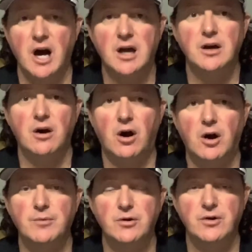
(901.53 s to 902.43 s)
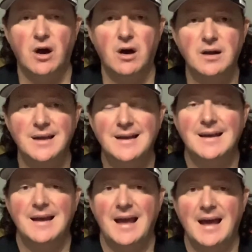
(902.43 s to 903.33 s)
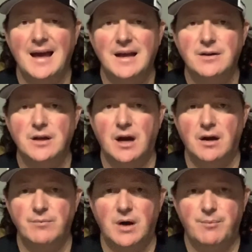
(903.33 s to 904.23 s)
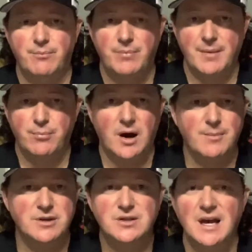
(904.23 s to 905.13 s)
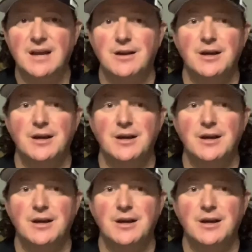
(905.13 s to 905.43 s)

gonna harm your dog, And I promise that,